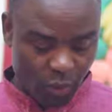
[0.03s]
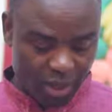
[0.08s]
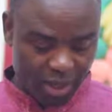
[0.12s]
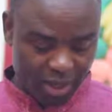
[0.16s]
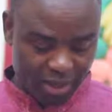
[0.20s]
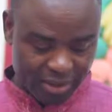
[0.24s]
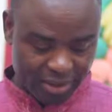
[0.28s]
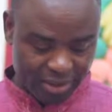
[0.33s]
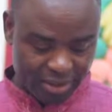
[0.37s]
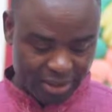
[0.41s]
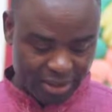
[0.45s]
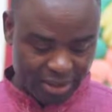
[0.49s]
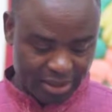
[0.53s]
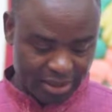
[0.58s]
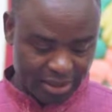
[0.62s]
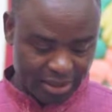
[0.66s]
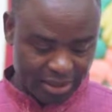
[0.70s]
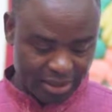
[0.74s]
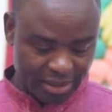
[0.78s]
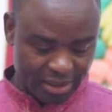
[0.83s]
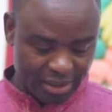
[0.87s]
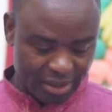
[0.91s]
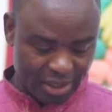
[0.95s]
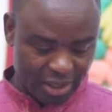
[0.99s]
about.
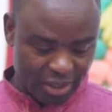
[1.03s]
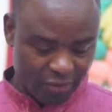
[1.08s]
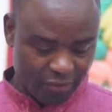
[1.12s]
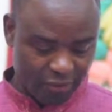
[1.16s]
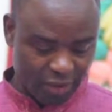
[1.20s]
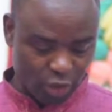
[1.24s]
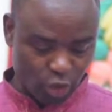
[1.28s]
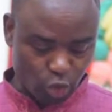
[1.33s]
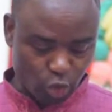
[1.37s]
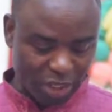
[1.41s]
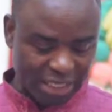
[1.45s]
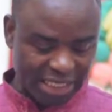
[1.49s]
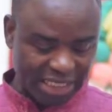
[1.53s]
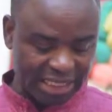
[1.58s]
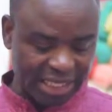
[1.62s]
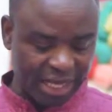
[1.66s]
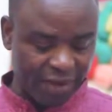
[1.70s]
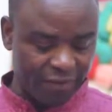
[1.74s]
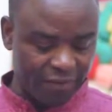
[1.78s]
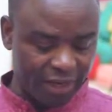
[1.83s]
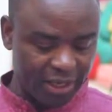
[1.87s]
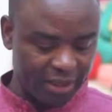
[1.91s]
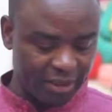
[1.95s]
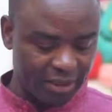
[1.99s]
Verse
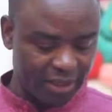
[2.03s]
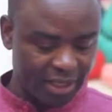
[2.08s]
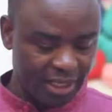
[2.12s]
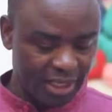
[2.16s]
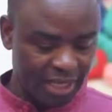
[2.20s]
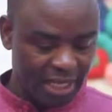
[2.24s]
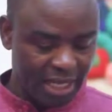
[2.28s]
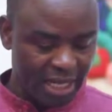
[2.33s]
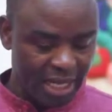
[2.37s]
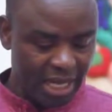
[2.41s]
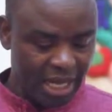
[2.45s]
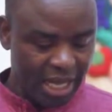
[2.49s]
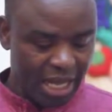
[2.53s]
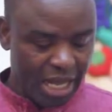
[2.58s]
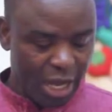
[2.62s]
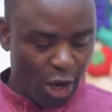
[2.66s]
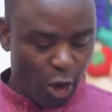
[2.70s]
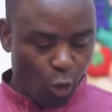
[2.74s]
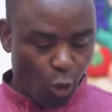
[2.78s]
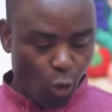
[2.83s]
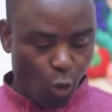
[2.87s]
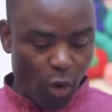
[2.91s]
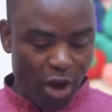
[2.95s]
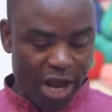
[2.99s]
27.
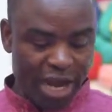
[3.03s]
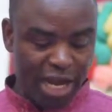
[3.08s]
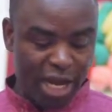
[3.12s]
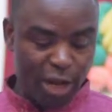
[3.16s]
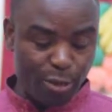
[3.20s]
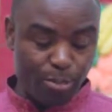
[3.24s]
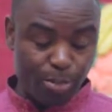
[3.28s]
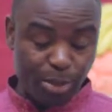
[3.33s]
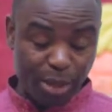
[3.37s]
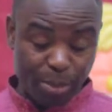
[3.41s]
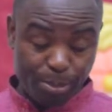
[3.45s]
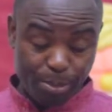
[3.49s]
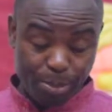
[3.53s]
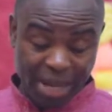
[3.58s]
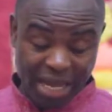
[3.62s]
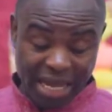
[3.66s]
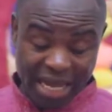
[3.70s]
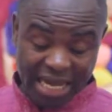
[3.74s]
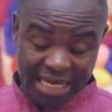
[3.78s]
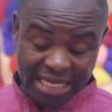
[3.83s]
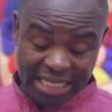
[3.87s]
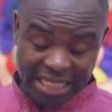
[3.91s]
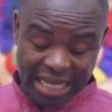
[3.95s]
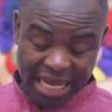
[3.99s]
When he
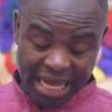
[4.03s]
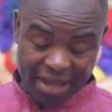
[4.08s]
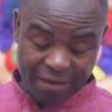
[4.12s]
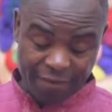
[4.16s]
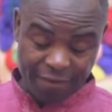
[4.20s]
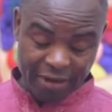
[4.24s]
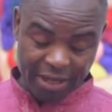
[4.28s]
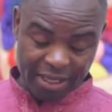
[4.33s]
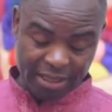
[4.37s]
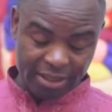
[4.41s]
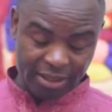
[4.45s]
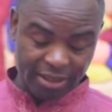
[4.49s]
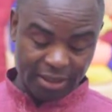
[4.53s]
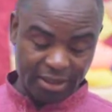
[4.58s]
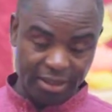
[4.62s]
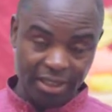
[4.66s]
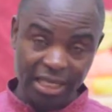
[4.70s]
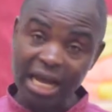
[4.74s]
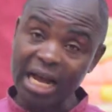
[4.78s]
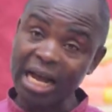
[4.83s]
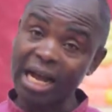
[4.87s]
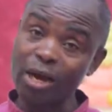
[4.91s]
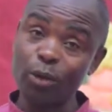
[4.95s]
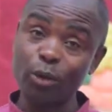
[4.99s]
prepared the
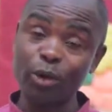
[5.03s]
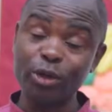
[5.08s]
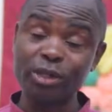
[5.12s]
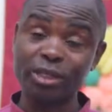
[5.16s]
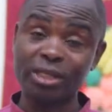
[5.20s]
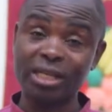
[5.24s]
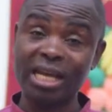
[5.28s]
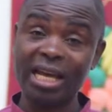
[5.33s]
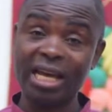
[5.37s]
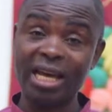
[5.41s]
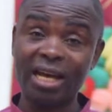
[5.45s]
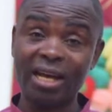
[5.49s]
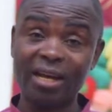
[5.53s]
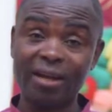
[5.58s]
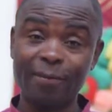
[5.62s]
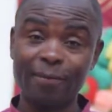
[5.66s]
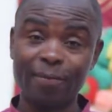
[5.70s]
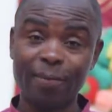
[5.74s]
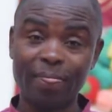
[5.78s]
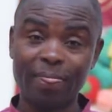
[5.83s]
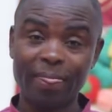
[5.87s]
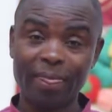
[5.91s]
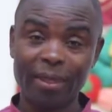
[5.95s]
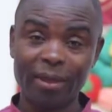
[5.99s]
heavens, I was there.
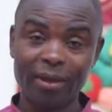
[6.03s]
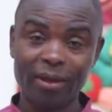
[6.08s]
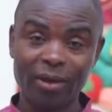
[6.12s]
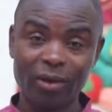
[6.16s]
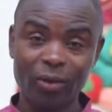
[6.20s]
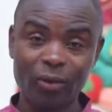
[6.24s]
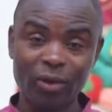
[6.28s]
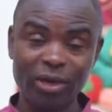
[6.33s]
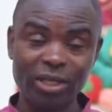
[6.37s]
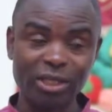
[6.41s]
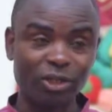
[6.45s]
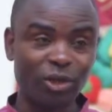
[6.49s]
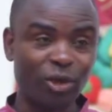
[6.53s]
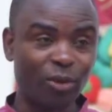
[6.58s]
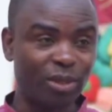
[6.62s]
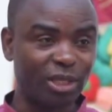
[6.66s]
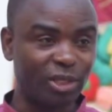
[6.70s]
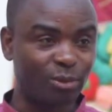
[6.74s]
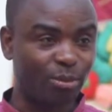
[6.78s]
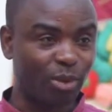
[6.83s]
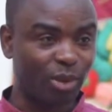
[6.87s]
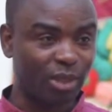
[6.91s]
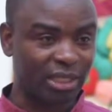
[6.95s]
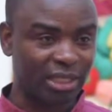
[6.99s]
Wisdom
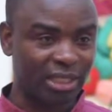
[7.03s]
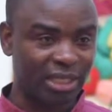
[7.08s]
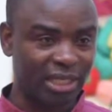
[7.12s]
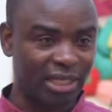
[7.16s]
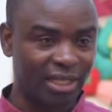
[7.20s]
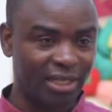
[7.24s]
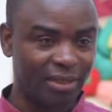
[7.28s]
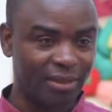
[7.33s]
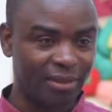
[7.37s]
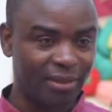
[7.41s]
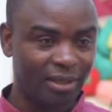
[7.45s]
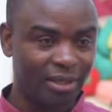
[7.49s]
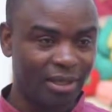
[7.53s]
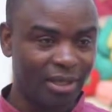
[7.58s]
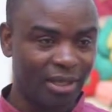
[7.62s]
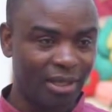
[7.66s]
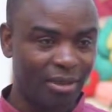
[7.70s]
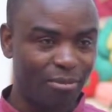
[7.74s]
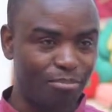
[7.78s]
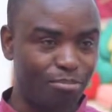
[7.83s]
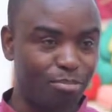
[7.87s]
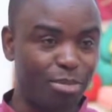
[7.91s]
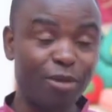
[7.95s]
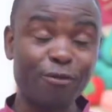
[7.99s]
is
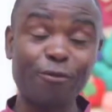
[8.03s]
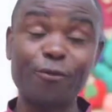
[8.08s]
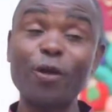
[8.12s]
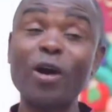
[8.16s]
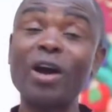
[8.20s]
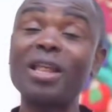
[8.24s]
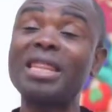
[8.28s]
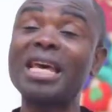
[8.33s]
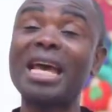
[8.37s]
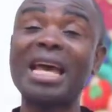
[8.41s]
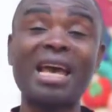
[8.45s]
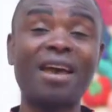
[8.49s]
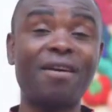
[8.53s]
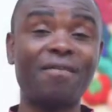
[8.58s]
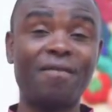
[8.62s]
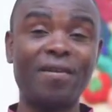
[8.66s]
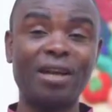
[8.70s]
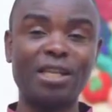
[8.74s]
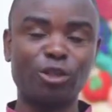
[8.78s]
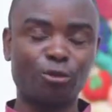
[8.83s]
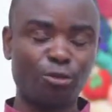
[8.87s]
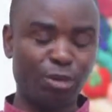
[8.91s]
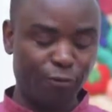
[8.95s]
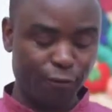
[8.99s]
boasting. Before the
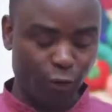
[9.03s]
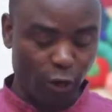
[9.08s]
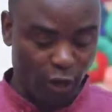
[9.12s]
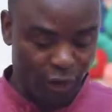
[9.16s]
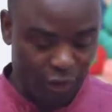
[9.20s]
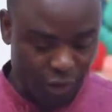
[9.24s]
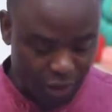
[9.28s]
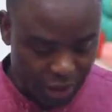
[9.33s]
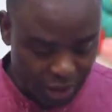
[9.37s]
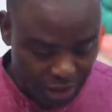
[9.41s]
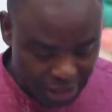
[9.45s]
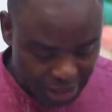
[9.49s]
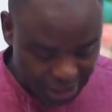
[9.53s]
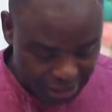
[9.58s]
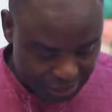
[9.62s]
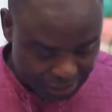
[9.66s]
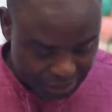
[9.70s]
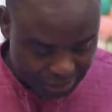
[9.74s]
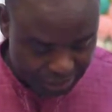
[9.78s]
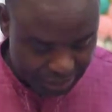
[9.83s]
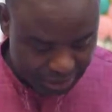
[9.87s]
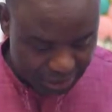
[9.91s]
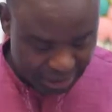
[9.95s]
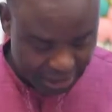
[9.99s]
heavens, before the
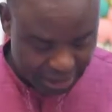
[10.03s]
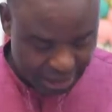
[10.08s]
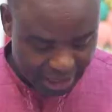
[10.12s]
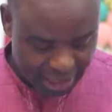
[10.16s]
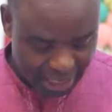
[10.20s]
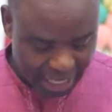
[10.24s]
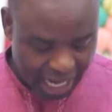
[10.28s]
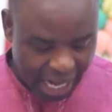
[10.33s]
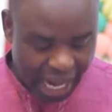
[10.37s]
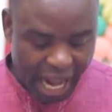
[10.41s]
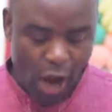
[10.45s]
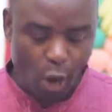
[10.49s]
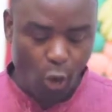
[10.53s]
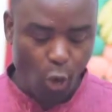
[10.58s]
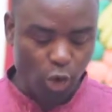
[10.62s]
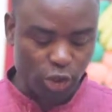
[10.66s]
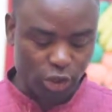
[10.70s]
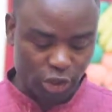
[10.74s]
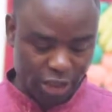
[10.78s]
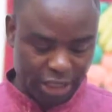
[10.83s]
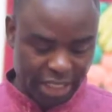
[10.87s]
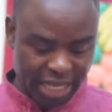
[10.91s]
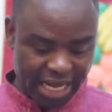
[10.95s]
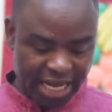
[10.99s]
earth, I
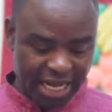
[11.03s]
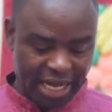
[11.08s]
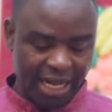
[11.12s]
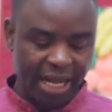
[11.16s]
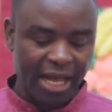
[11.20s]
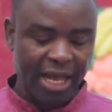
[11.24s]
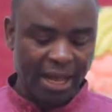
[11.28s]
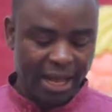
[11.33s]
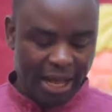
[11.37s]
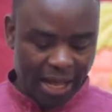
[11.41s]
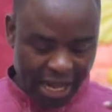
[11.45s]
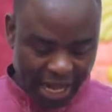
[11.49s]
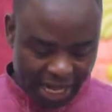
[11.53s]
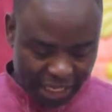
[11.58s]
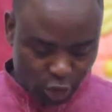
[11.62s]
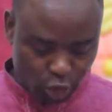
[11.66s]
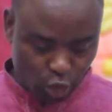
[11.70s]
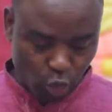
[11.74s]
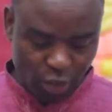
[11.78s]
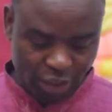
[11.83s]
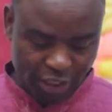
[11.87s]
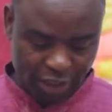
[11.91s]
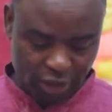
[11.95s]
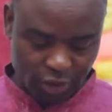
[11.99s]
was there
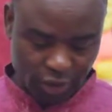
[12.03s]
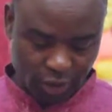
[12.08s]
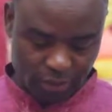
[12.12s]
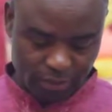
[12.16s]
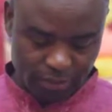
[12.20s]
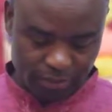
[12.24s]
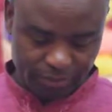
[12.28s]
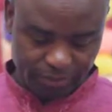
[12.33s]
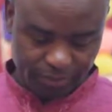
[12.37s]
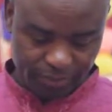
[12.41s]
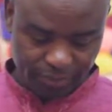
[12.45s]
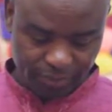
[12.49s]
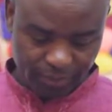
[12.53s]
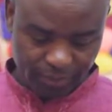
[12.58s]
as wisdom.